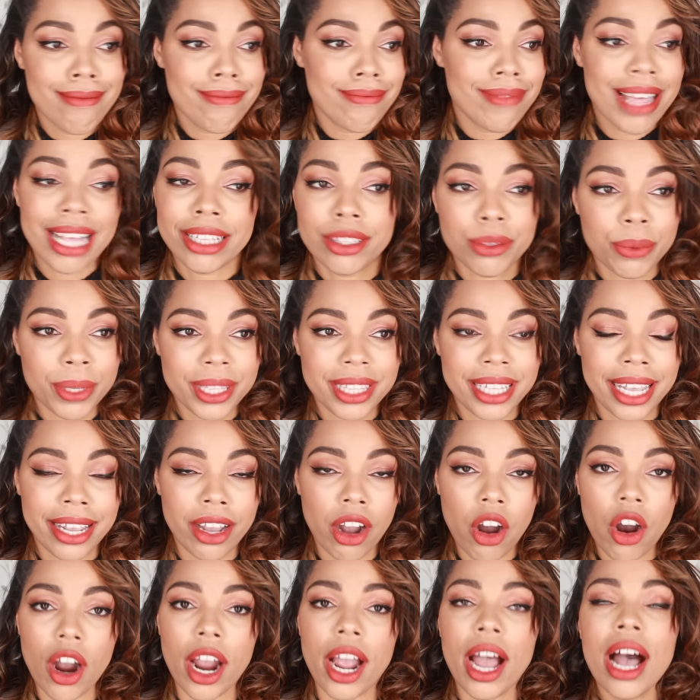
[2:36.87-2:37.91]
That's what they
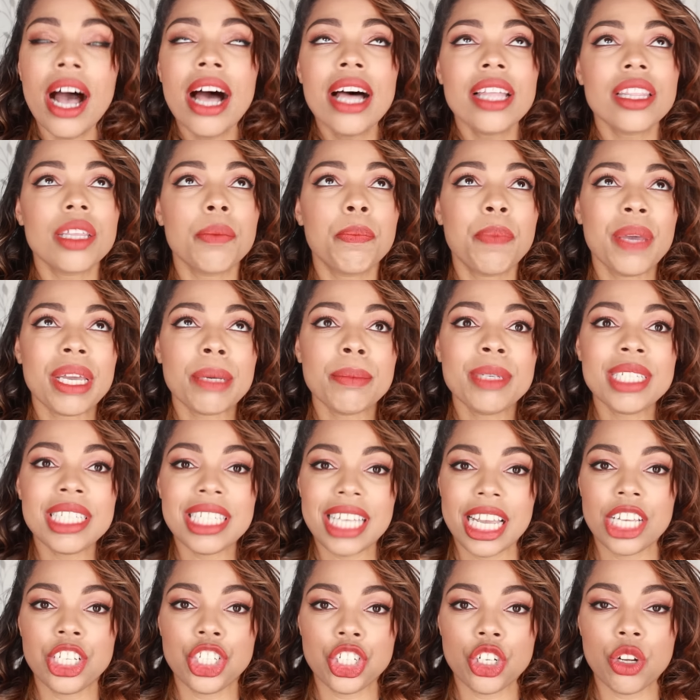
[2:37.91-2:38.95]
are. The
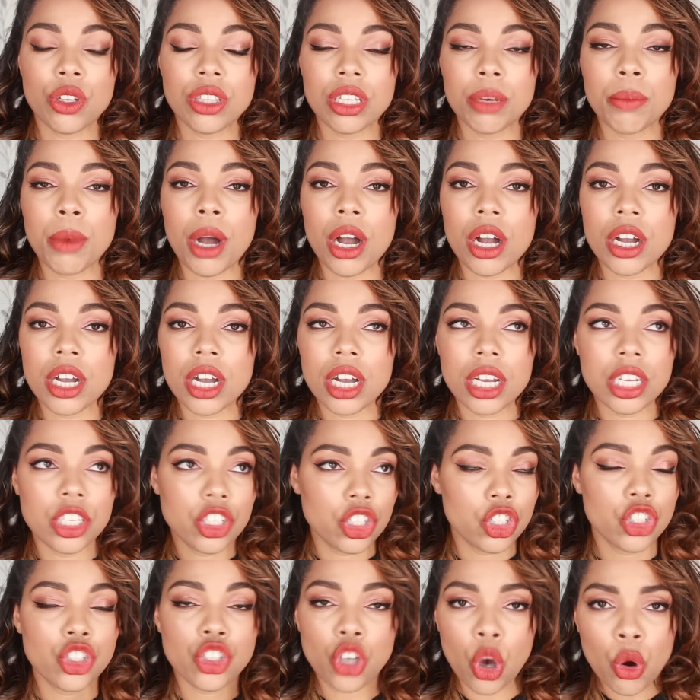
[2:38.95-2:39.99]
pigmentation on them
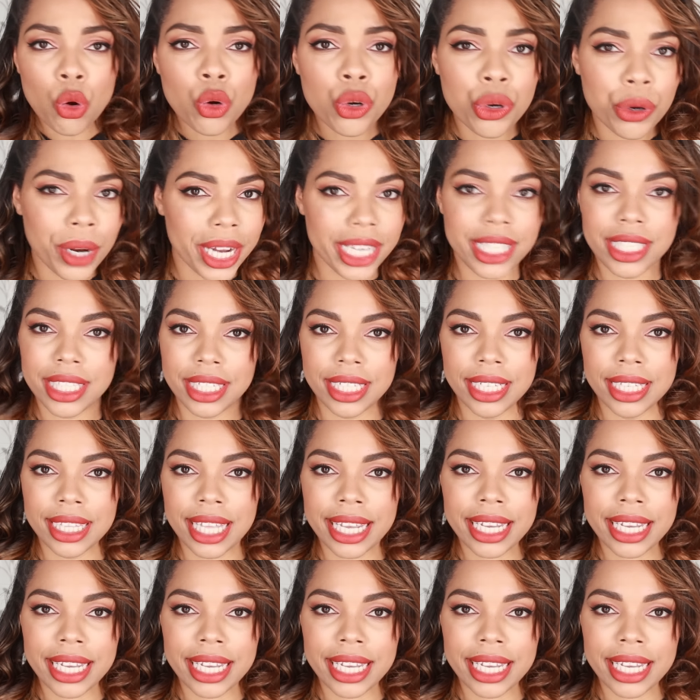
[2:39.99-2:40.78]
is so crazy.